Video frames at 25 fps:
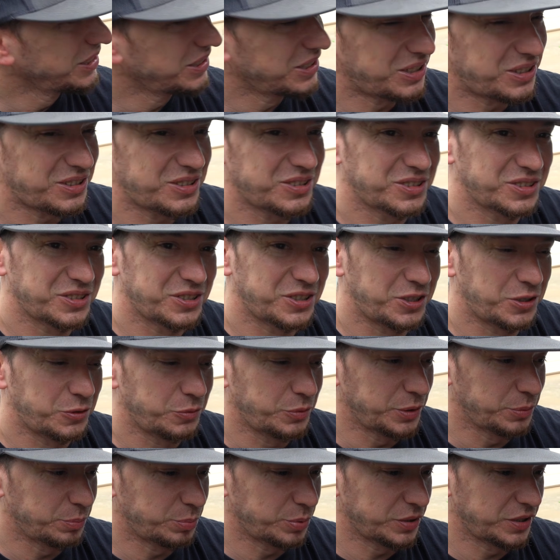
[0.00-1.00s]
all in all,
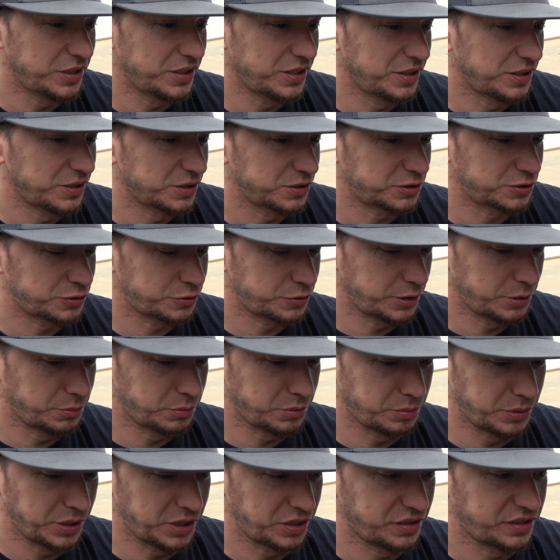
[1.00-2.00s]
we put an extreme
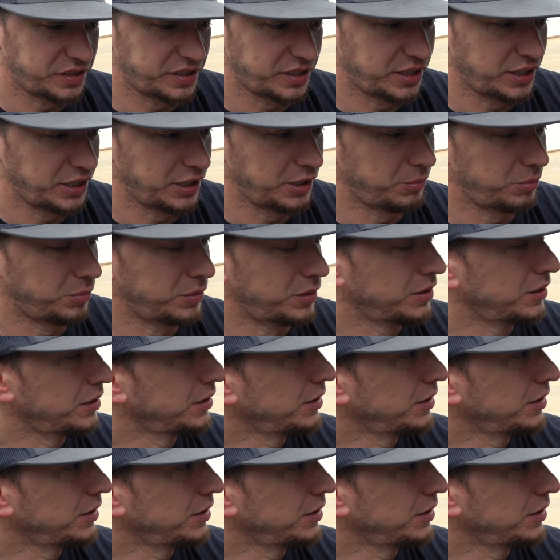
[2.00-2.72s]
amount of time